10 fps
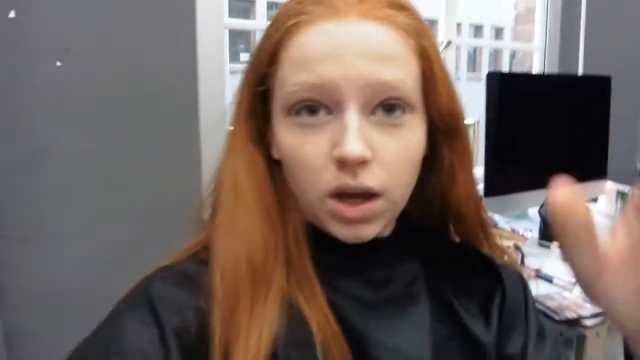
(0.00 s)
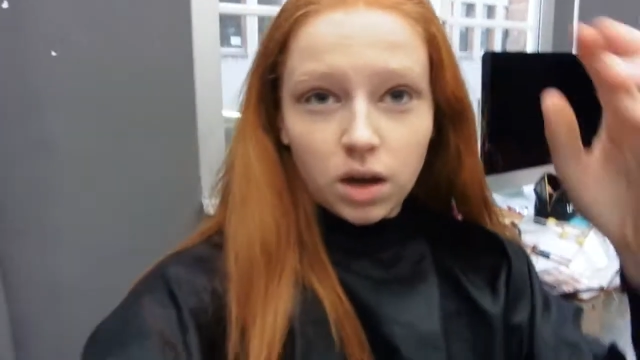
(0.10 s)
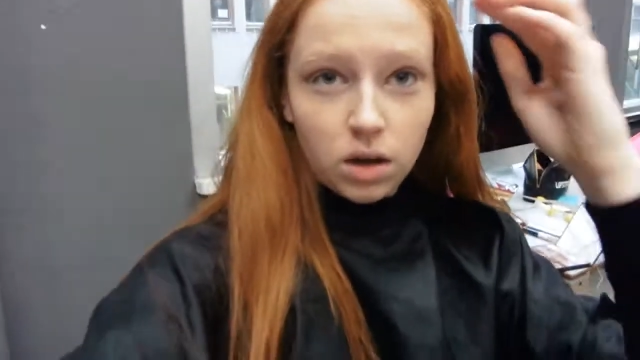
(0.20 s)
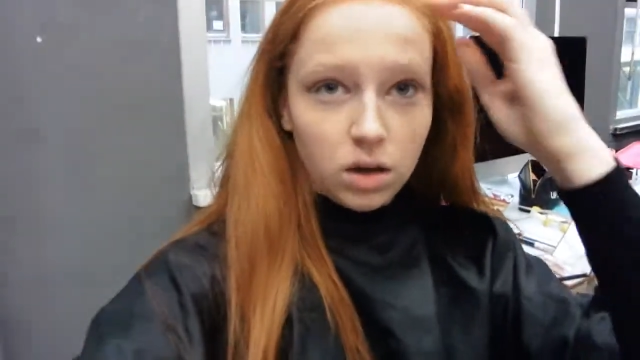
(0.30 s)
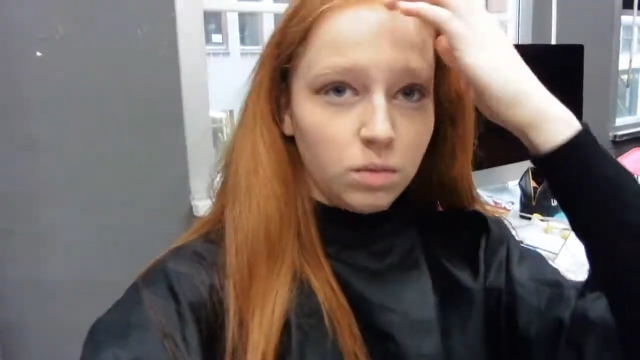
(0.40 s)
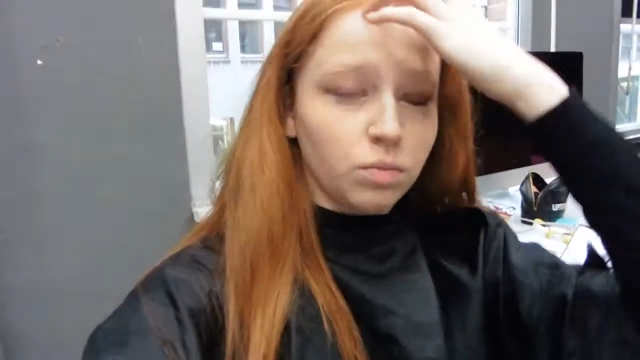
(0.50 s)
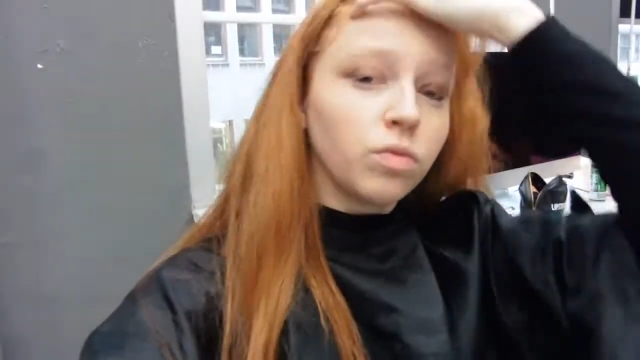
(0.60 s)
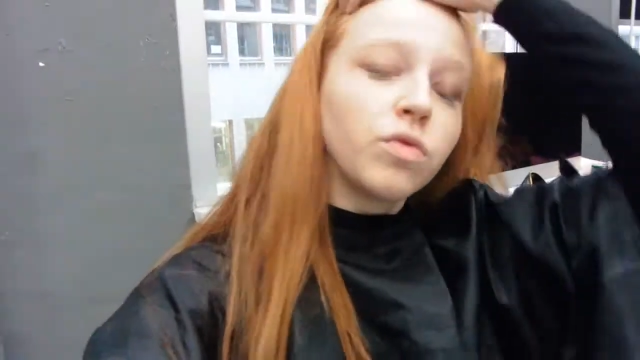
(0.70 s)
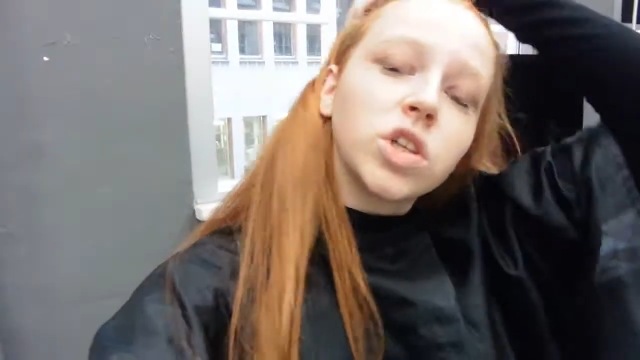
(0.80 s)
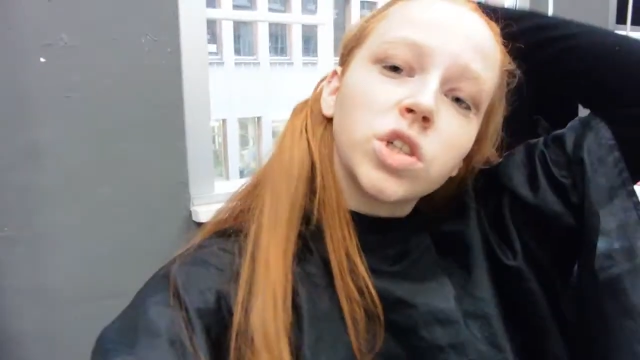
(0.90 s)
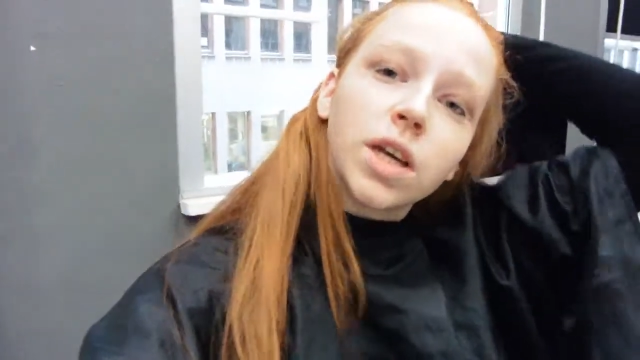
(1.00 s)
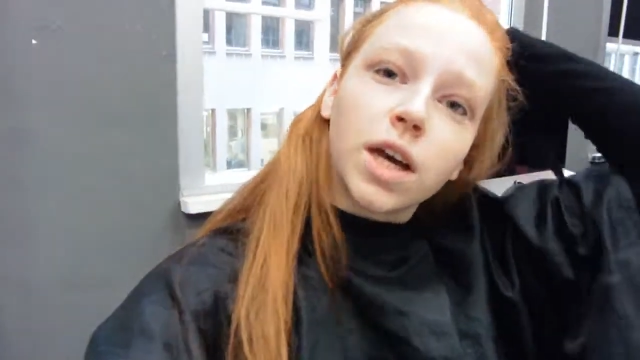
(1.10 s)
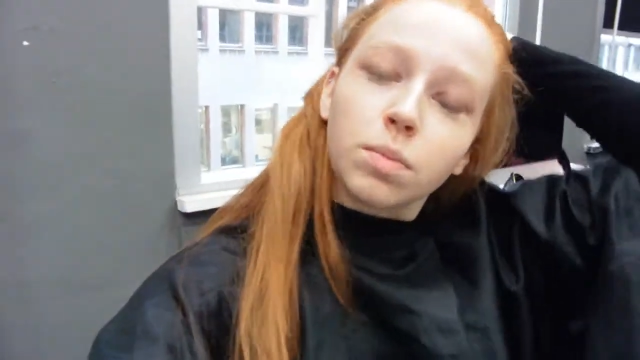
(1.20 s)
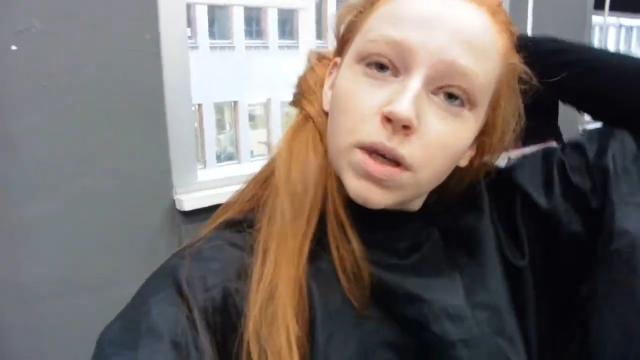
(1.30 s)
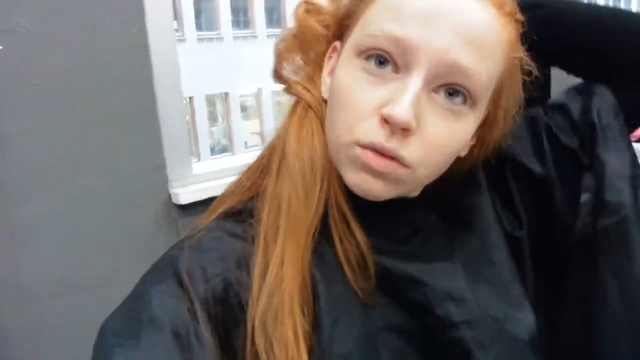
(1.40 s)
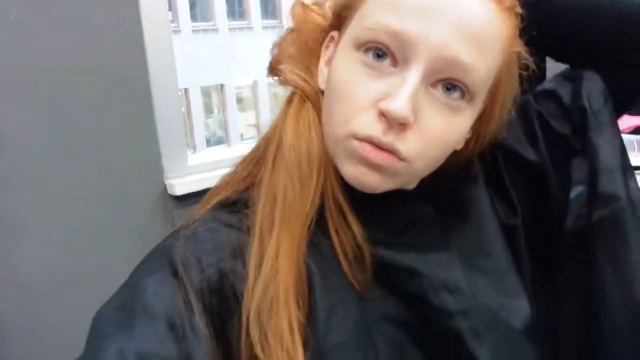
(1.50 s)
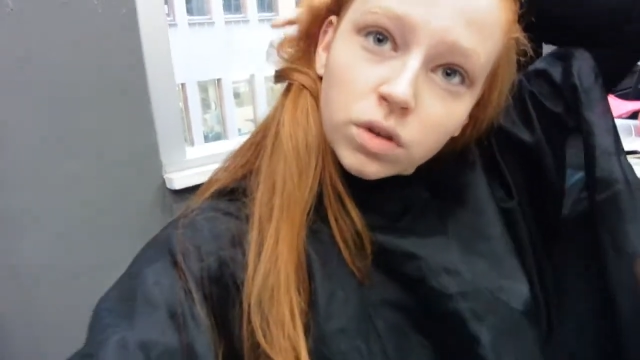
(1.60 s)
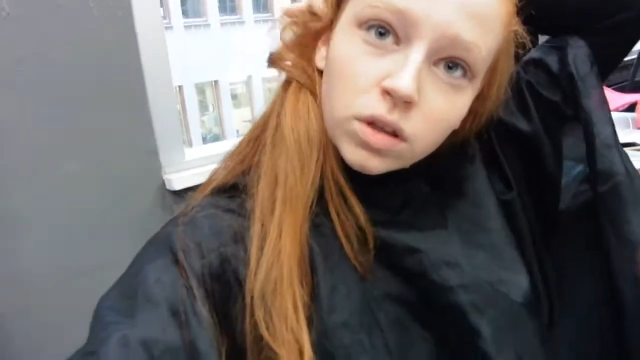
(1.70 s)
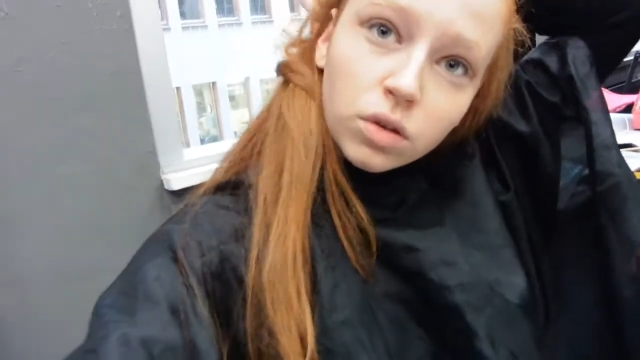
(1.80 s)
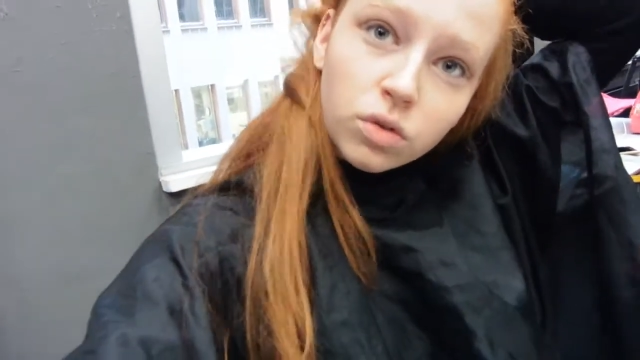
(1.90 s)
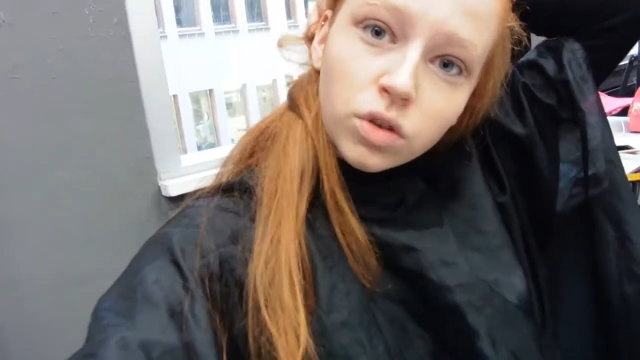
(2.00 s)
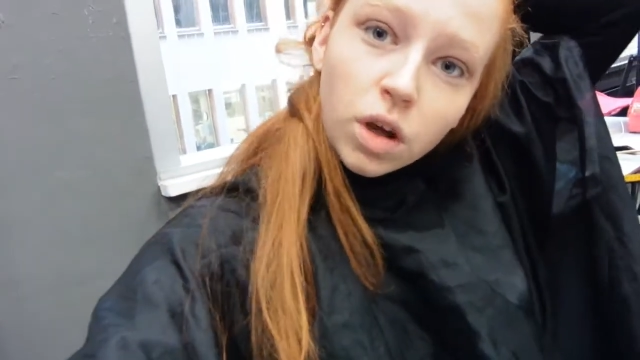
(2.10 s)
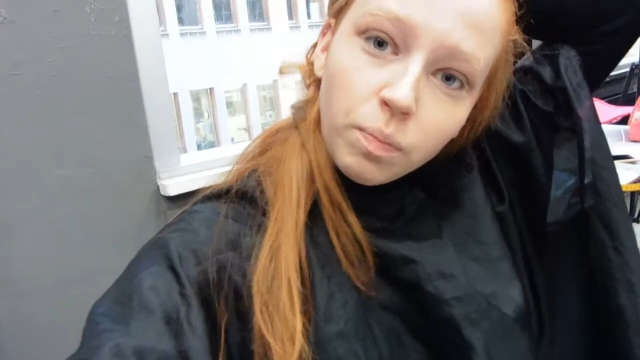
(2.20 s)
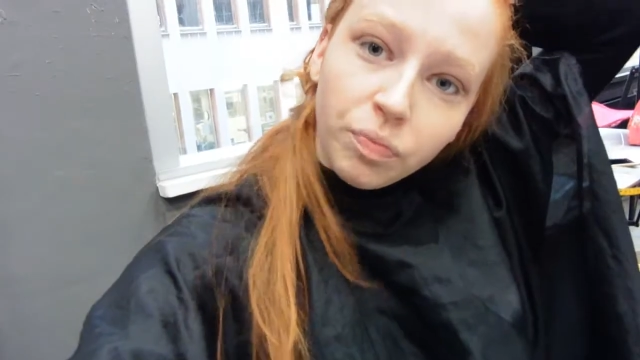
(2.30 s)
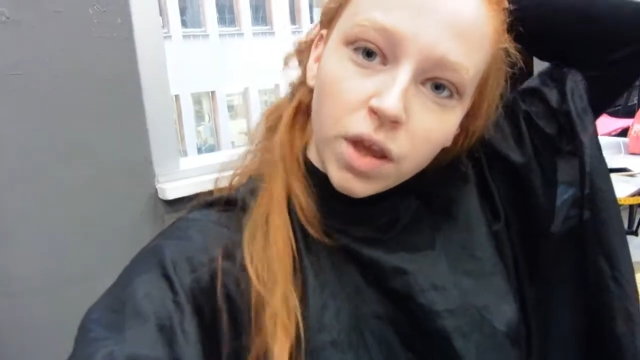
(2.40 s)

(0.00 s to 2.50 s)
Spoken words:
a fashion academy in Rotterdam.